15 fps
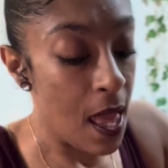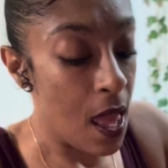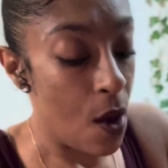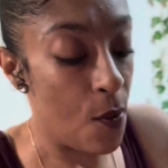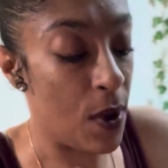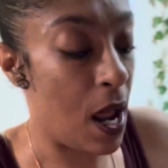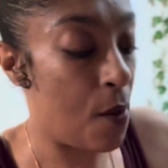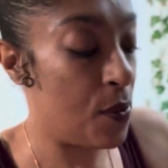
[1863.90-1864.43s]

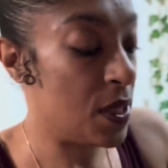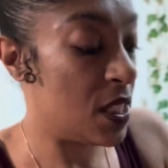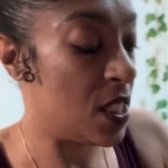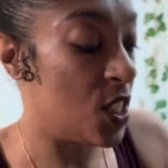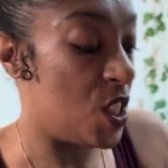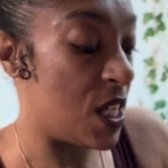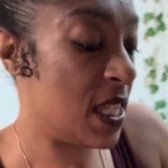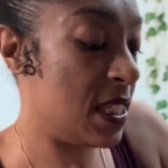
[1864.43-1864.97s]
What I would
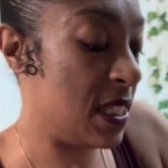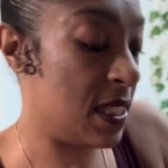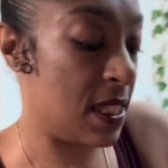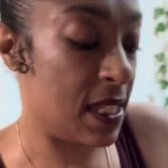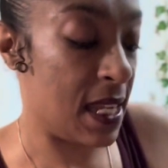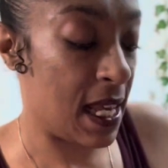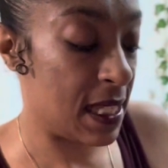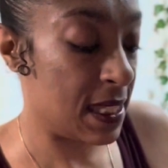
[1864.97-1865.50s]
suggest is the
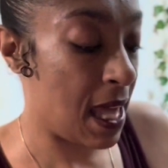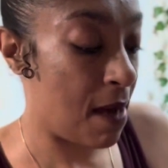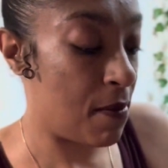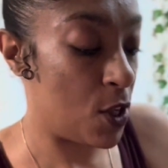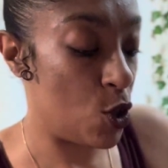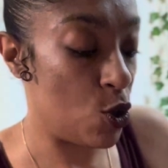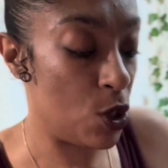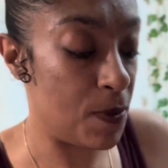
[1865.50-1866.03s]
next time
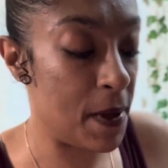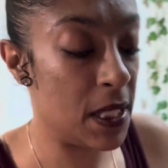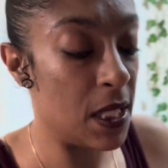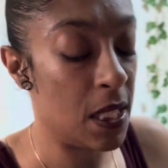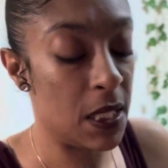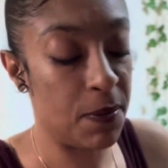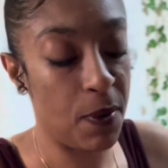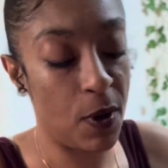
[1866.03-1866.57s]
that you speak to
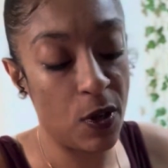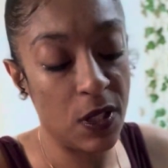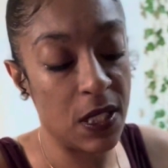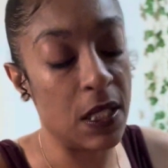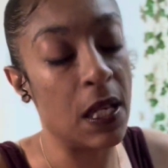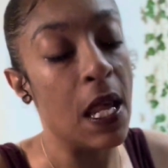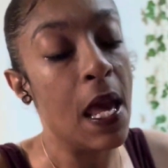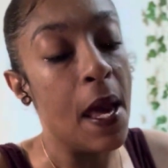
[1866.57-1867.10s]
this
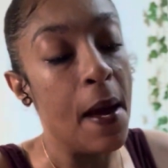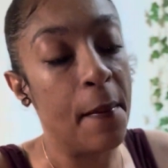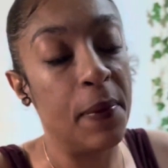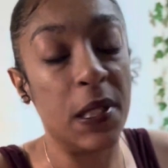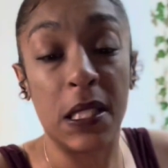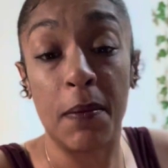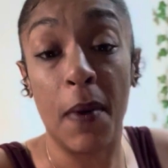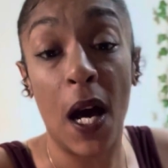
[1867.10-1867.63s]
person,
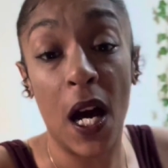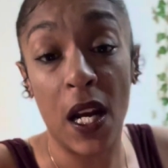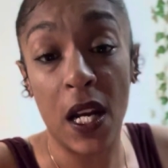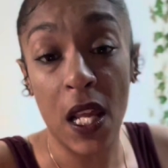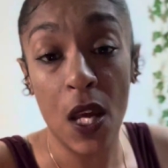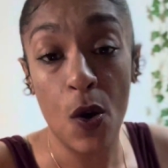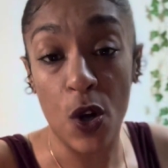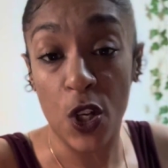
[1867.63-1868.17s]
put some
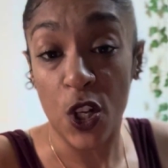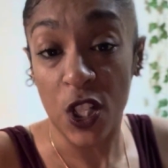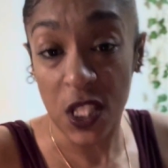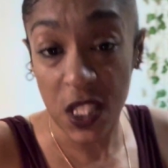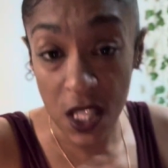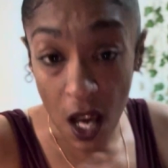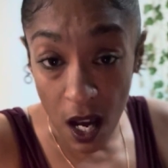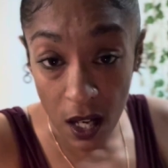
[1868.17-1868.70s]
honey on your
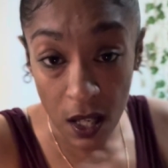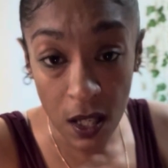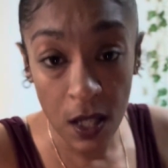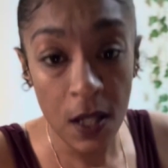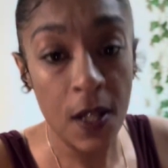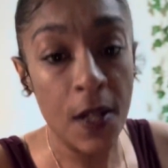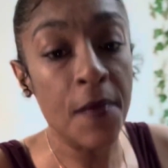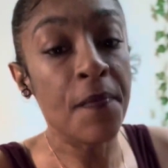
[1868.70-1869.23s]
tongue
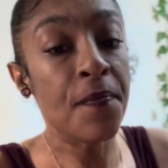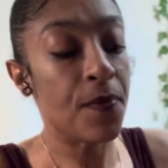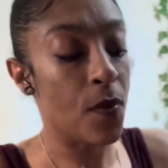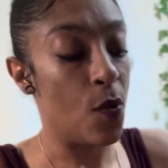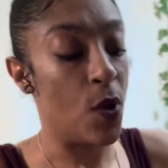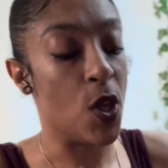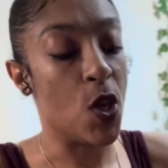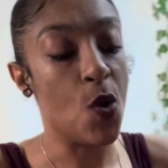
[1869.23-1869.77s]

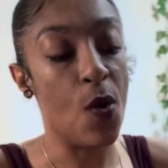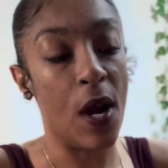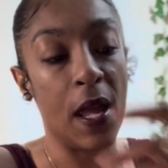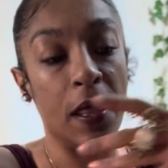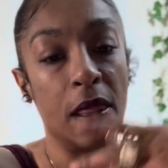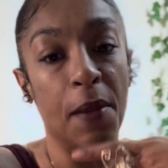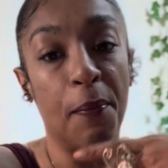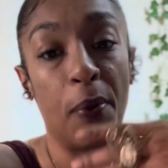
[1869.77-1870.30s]
when you are
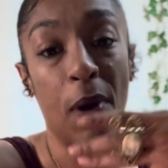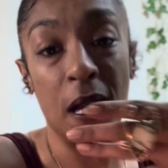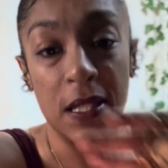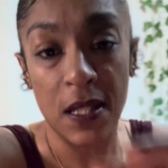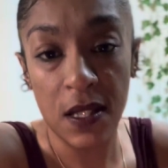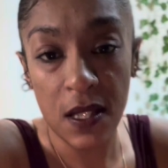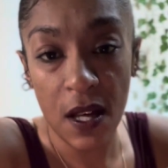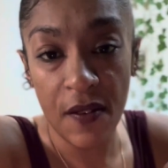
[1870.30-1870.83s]
in the
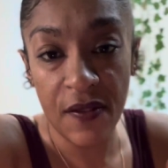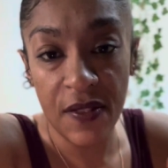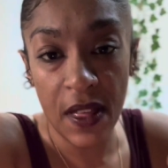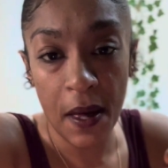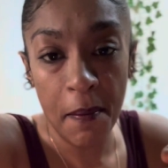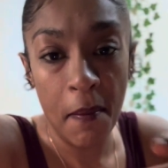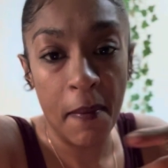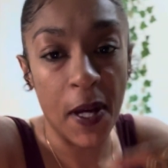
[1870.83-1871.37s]
presence of
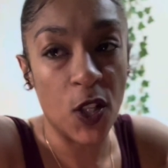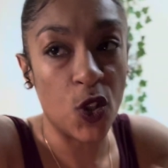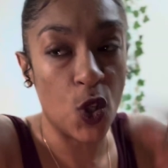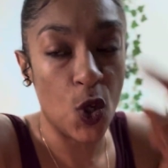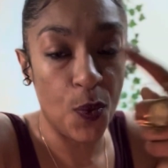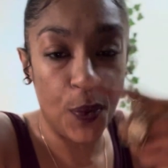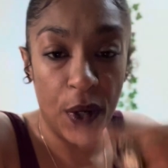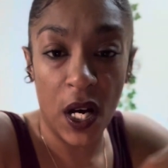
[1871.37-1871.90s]
them. Make sure
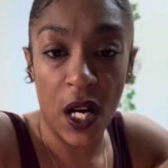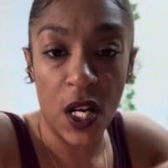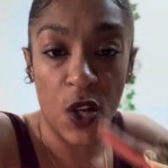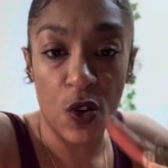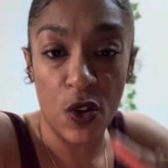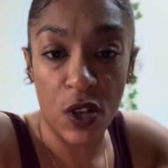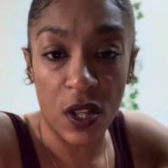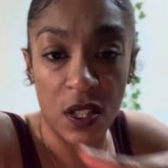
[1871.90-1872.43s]
you put honey
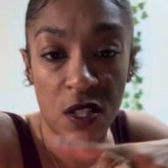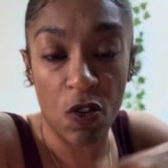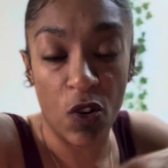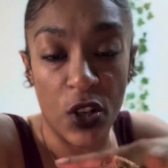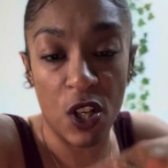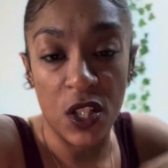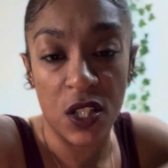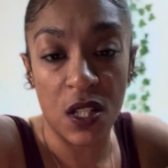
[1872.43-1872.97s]

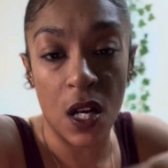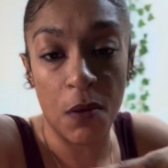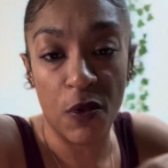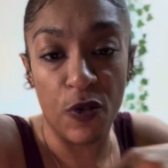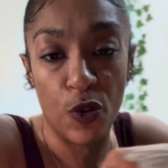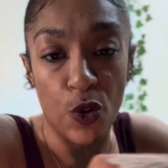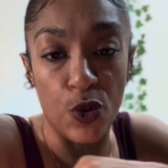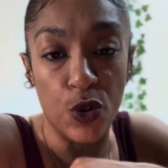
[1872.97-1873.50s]
on your tongue
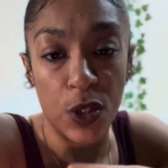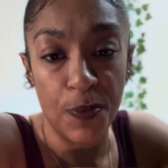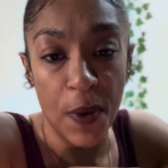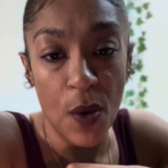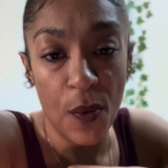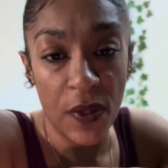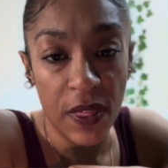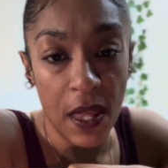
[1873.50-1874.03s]
before you speak
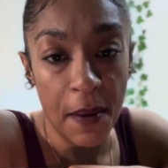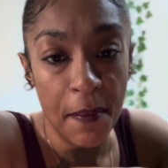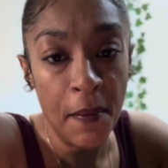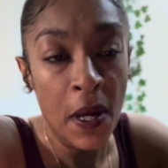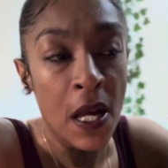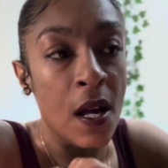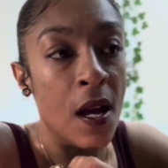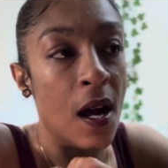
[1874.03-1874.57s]
with them,
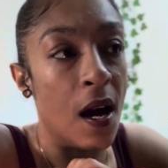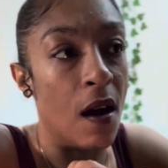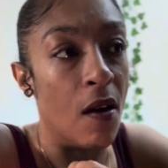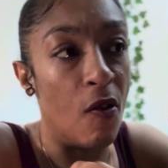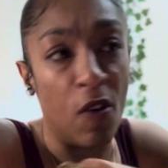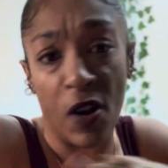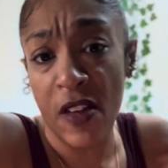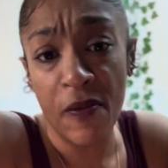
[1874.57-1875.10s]

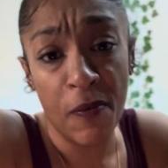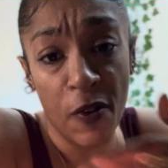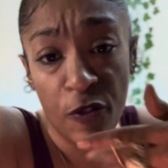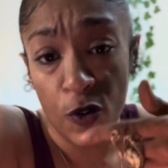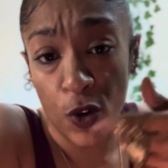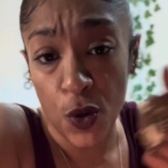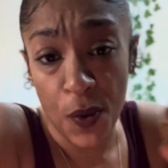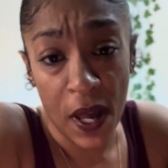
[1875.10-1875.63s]
or even
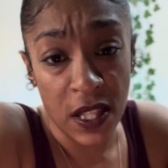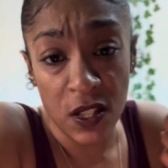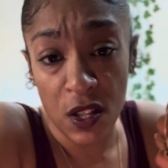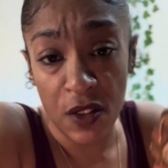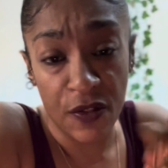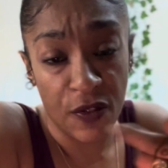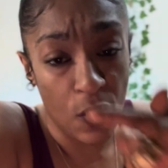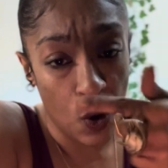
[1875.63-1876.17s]
before you answer
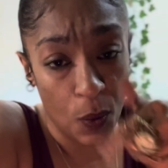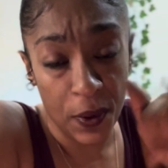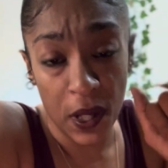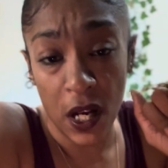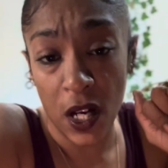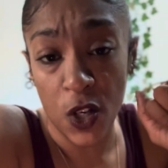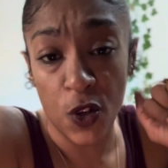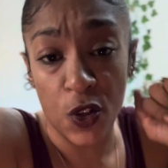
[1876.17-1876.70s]
the phone. Put
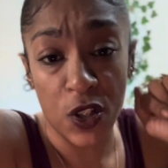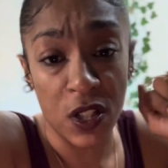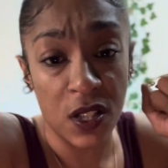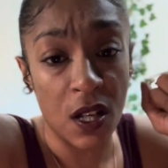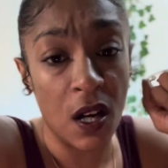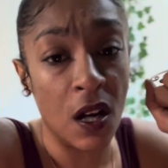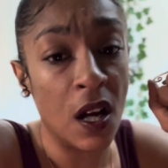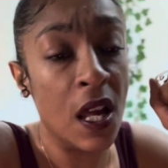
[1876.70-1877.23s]
honey on your
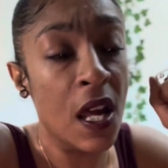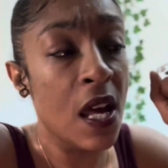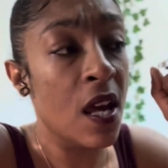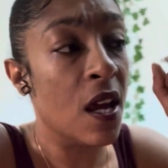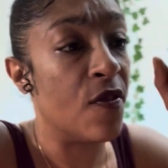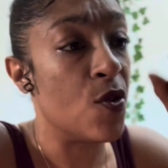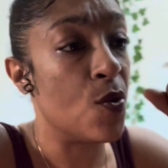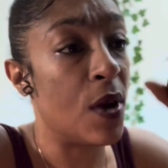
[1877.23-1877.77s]
tongue.
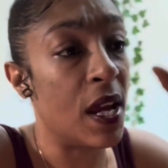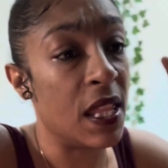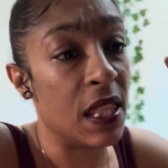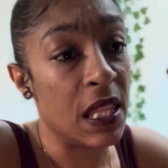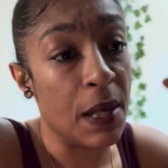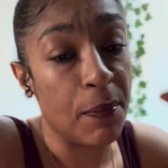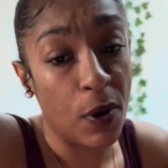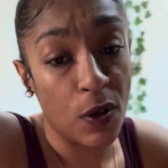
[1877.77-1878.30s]
If you are in
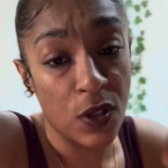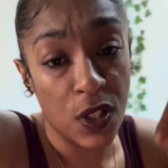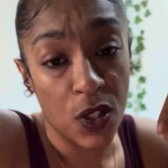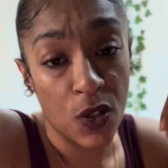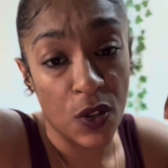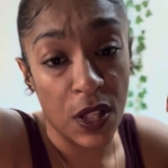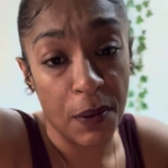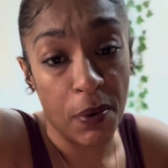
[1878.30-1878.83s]
their person
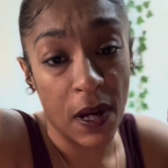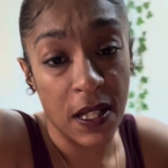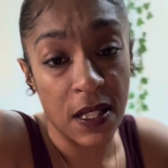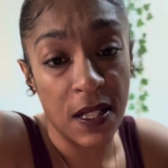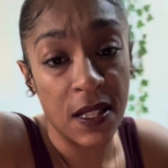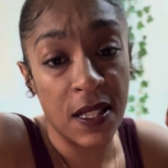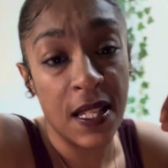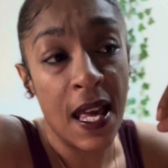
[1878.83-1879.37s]
or their
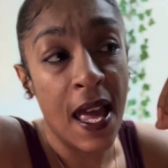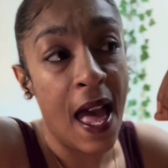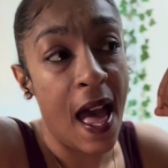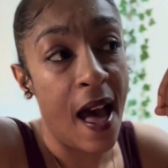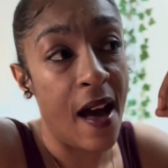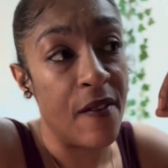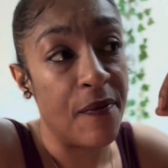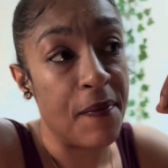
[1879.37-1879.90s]
presence,
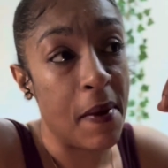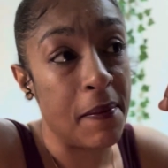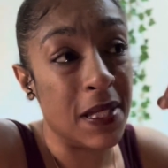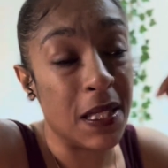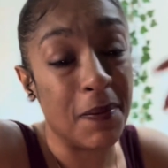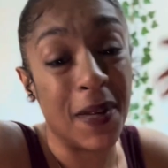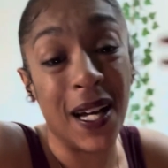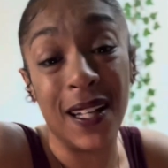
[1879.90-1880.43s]
have maybe
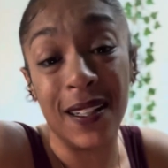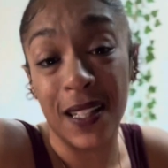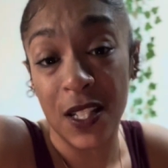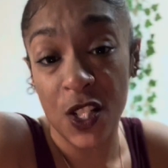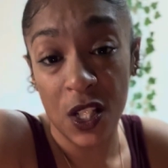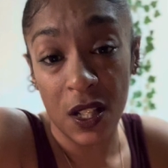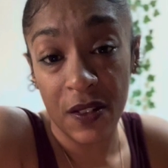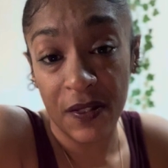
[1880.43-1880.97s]
some
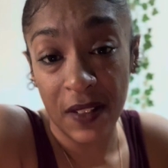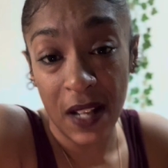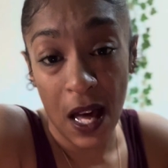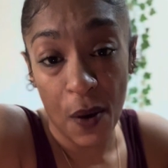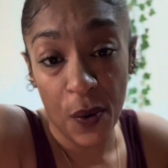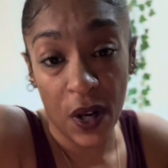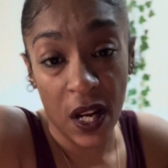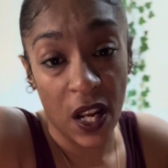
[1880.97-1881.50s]
calendula
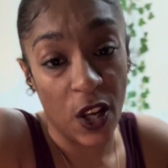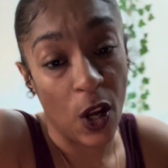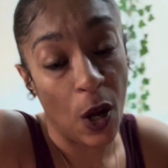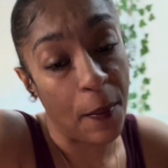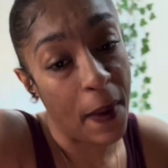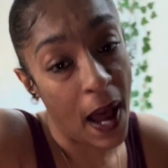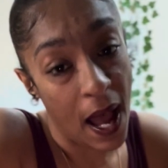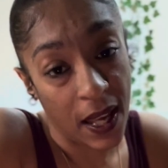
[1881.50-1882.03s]
flower in your
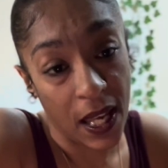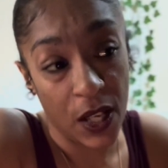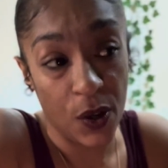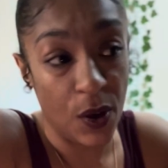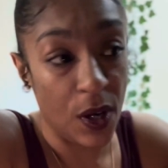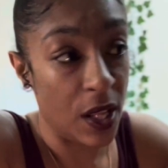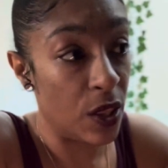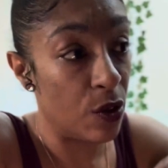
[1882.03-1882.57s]
pocket
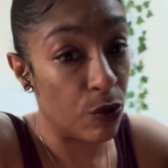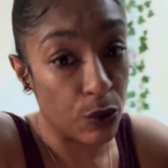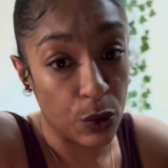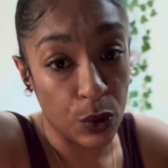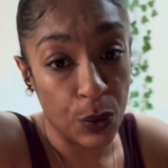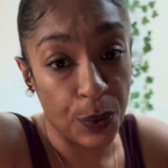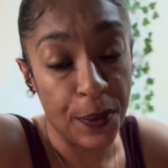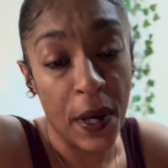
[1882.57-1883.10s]
or in the
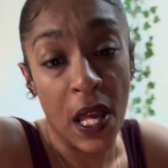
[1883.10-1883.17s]
room